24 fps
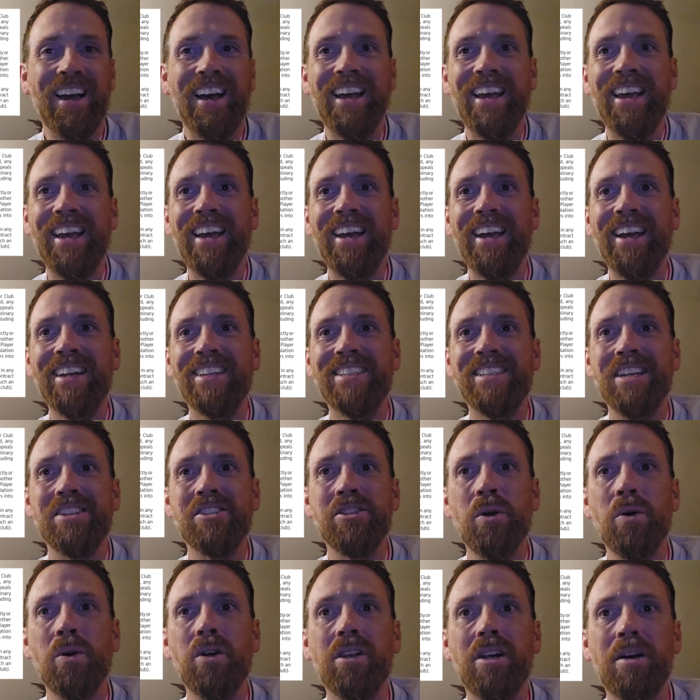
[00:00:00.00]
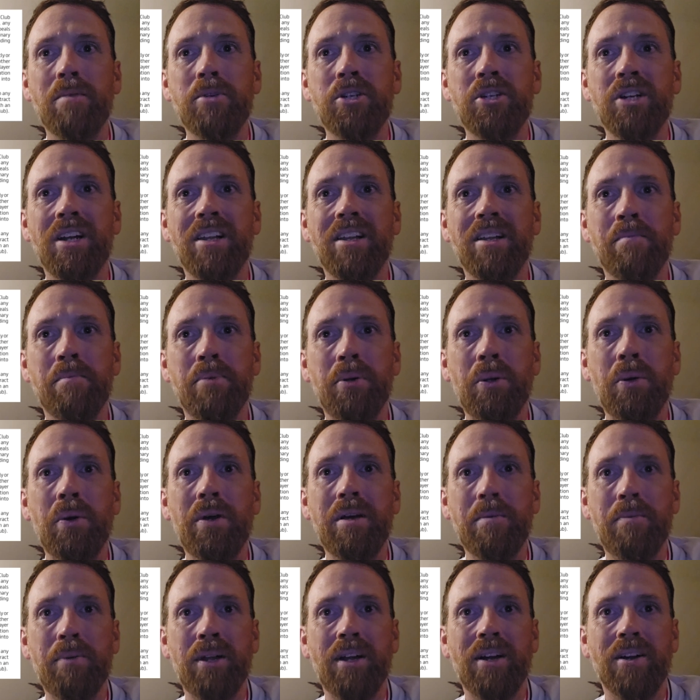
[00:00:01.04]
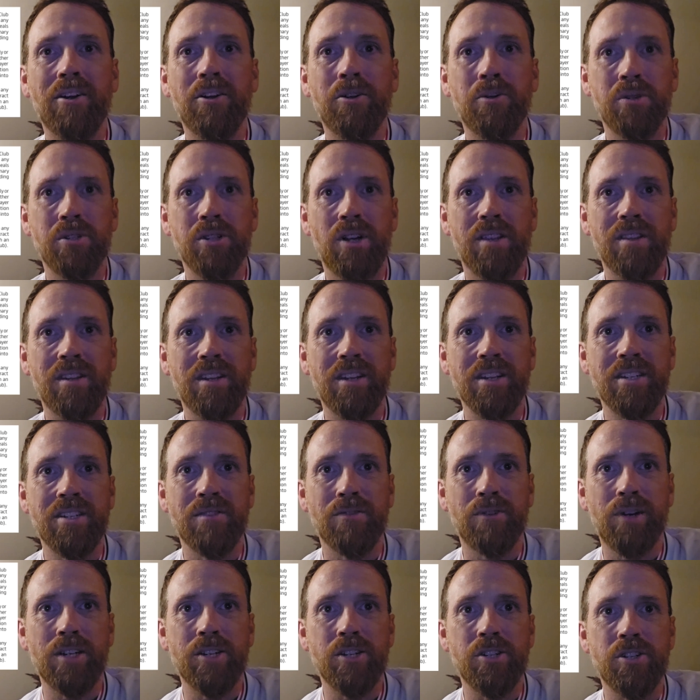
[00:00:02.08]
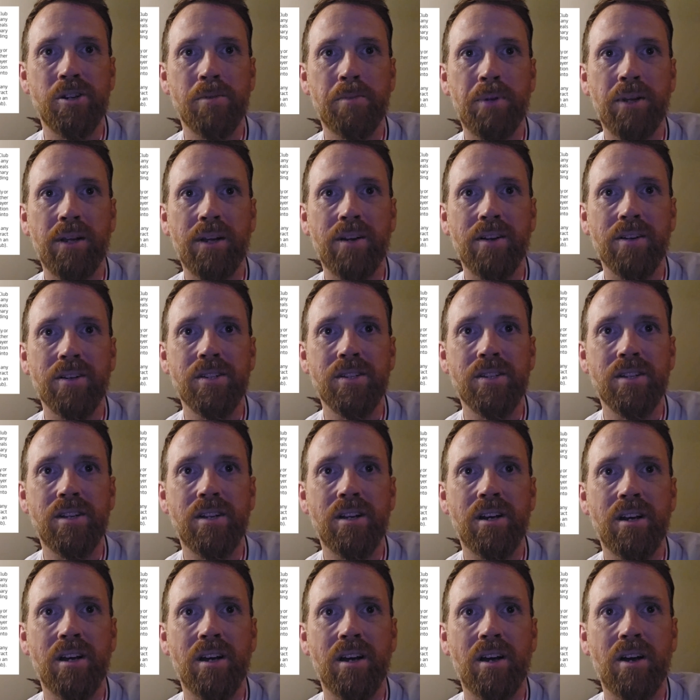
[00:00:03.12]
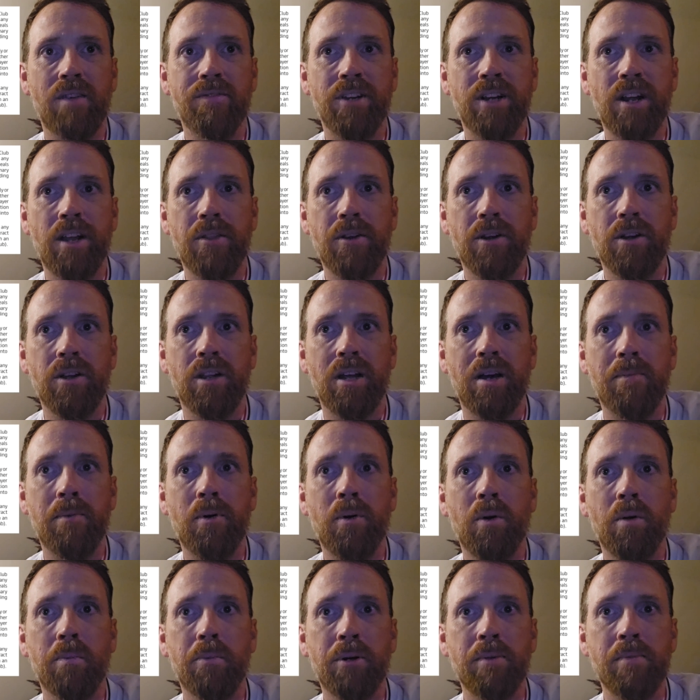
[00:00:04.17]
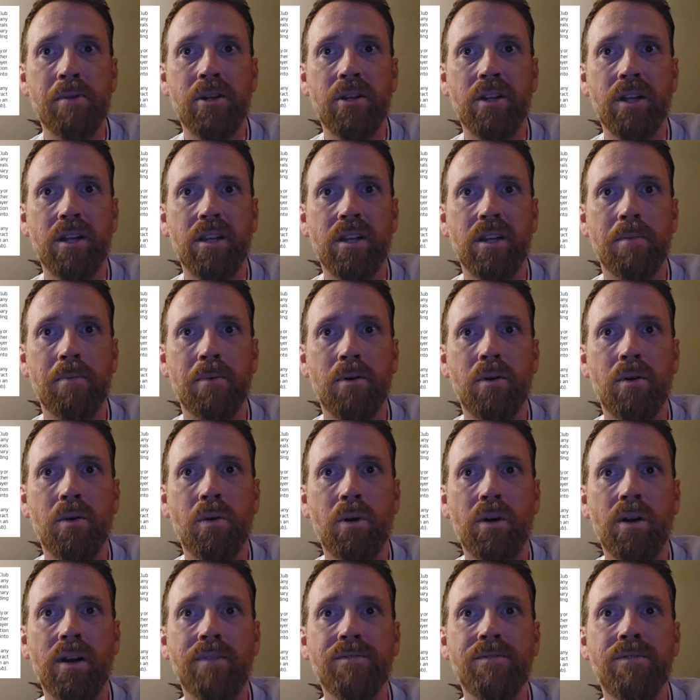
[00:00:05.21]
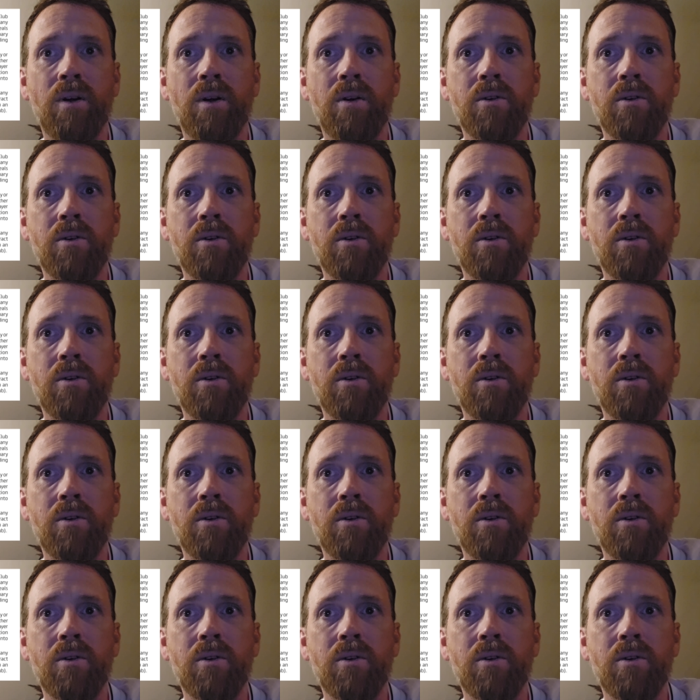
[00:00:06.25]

It says no club shall employ a player who is on the list of registered players of another club or Premier League club or